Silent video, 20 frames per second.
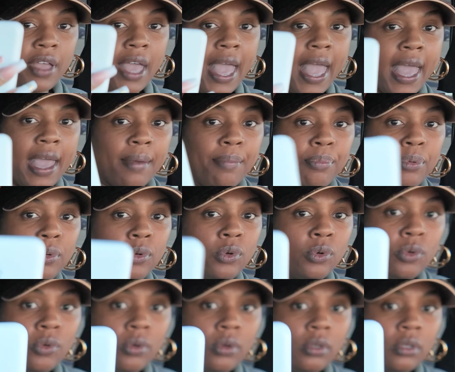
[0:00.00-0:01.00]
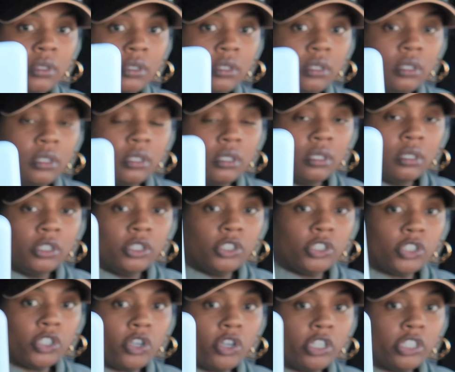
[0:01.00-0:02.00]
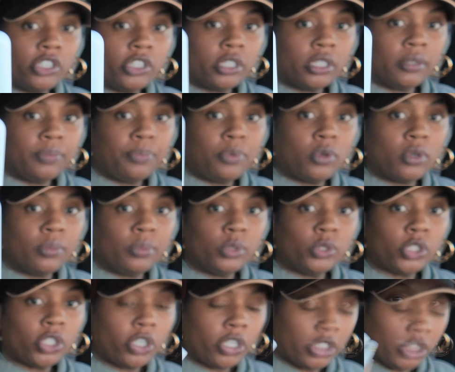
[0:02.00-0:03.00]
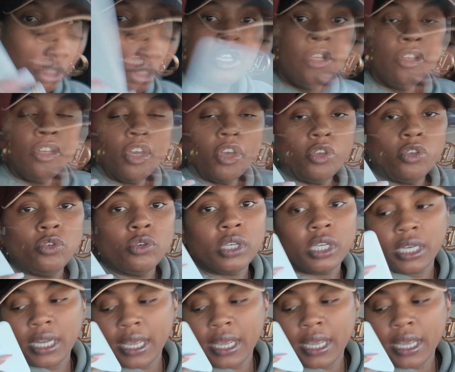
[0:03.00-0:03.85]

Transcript: Apple charger, portable charger. And you know, you can